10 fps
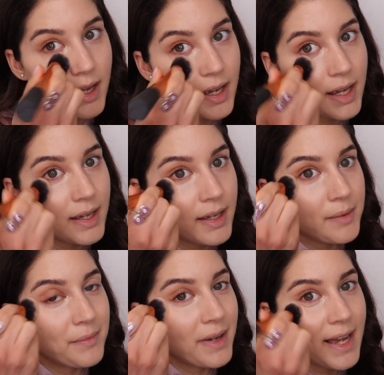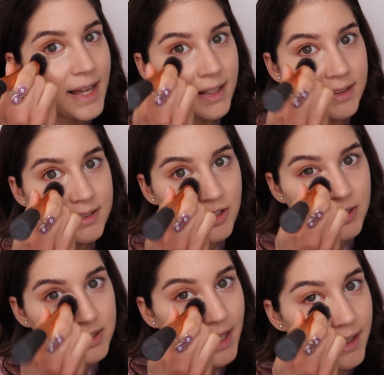and
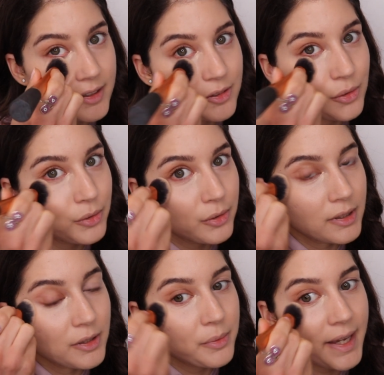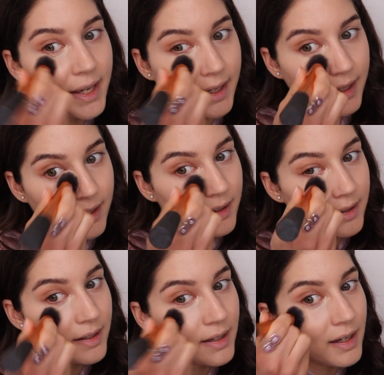just take it all the way
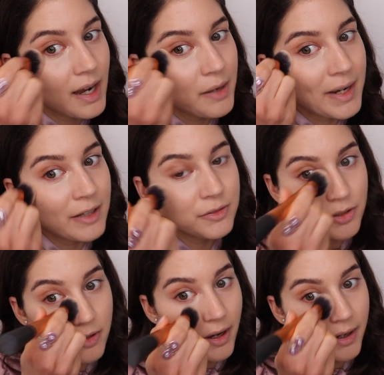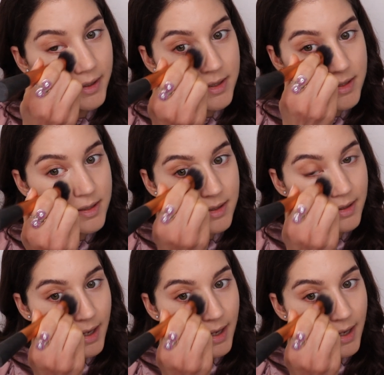around your eyes,